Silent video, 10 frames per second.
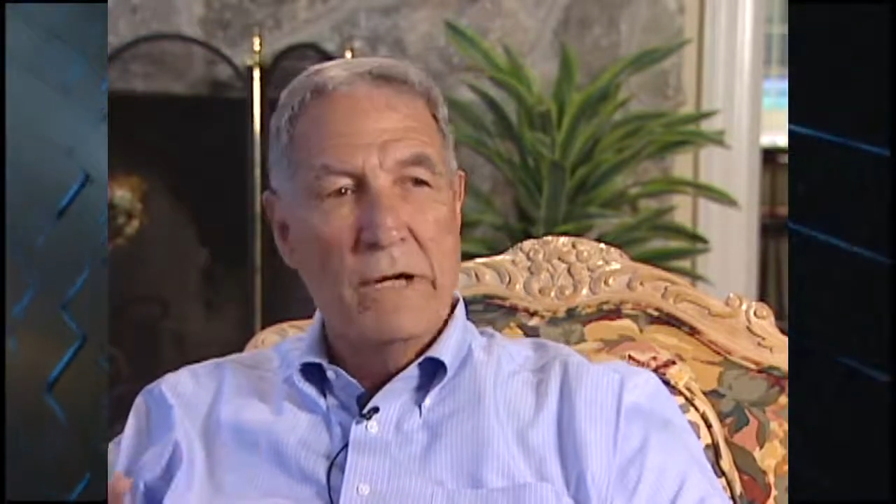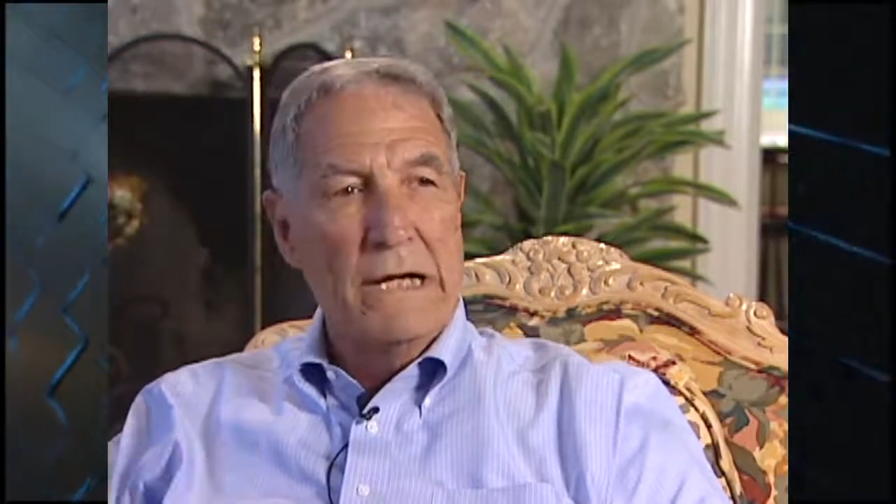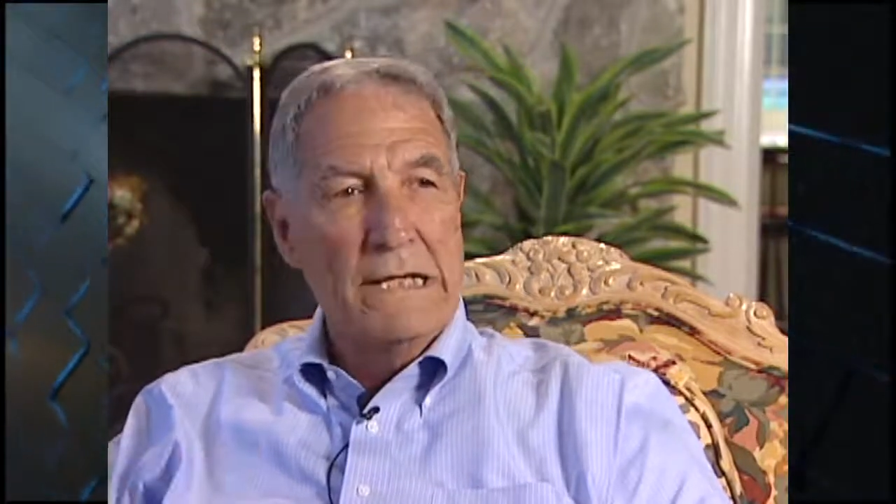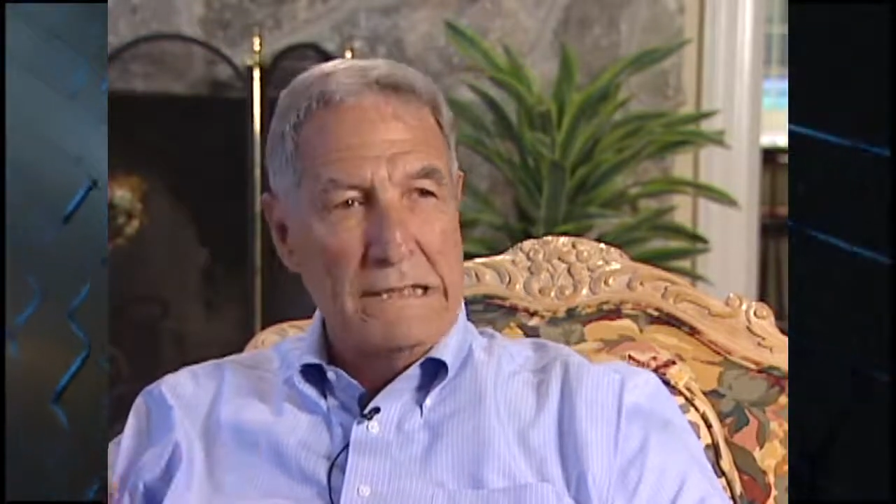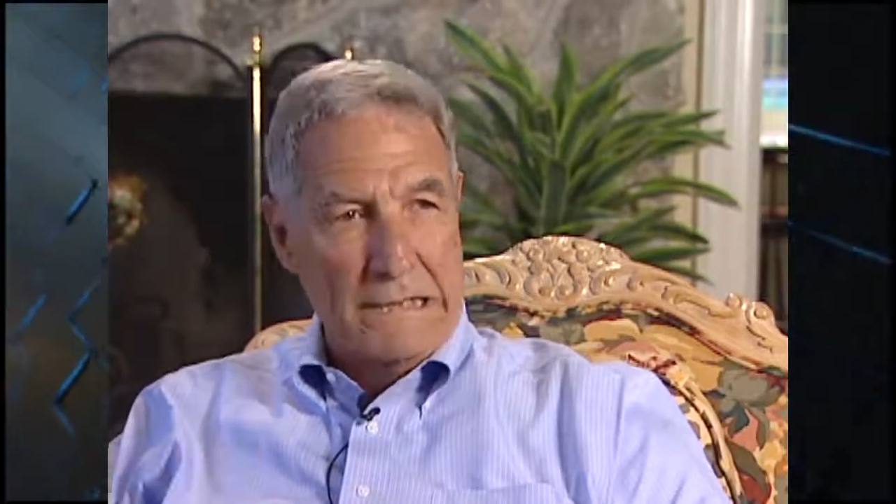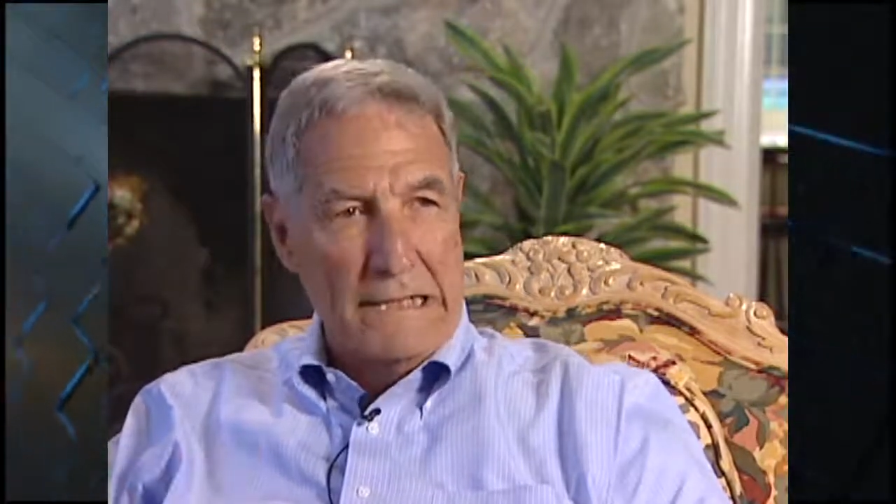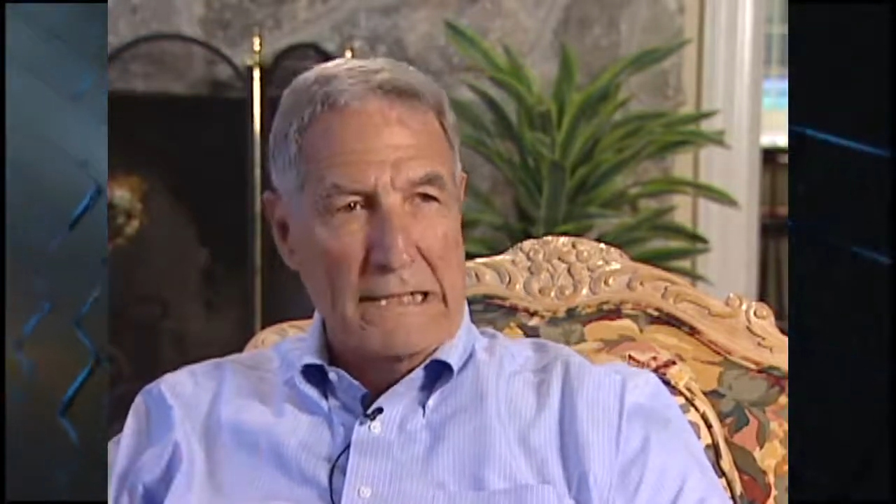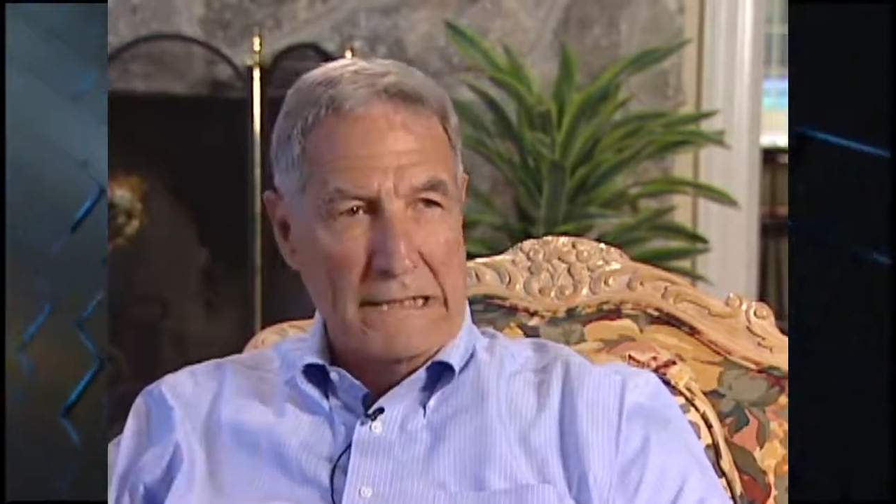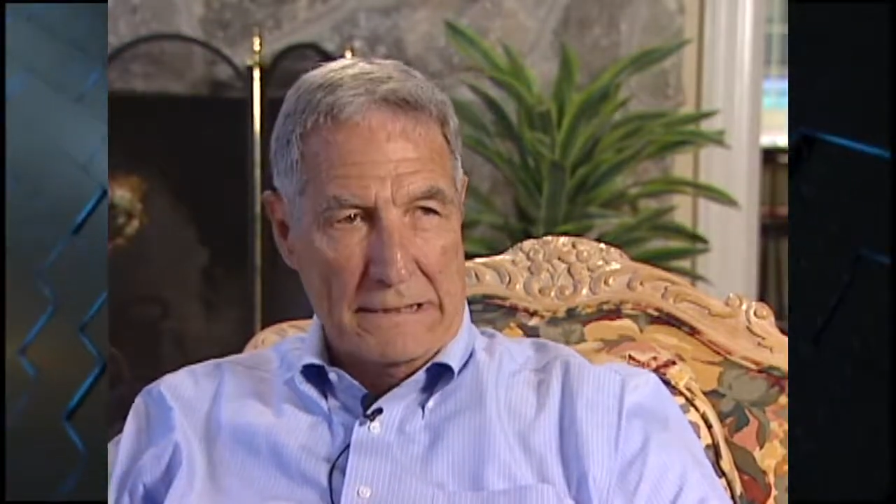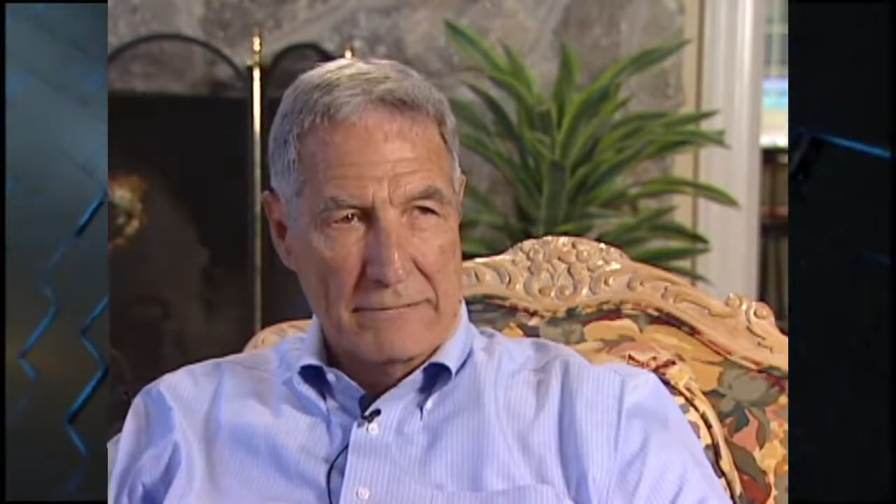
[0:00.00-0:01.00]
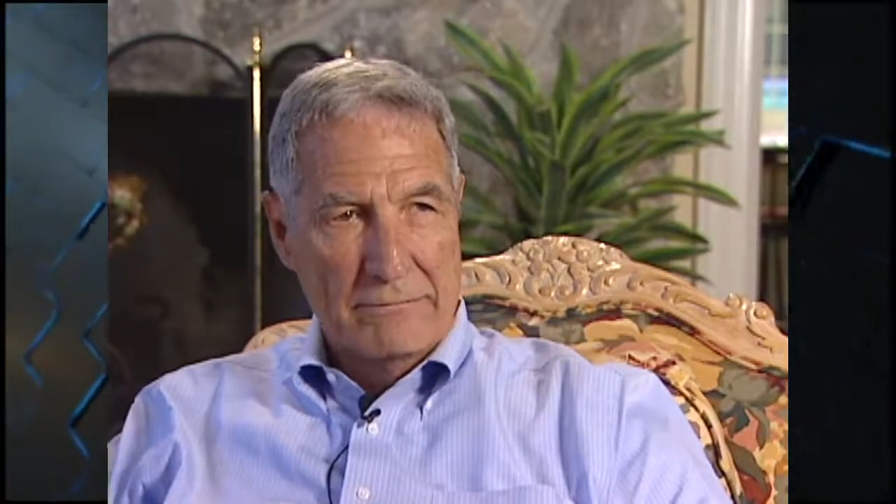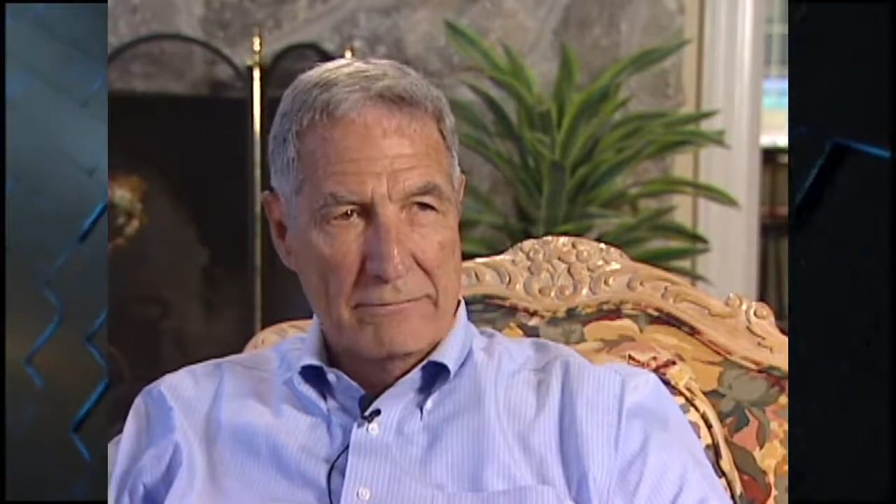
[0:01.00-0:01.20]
mind dying,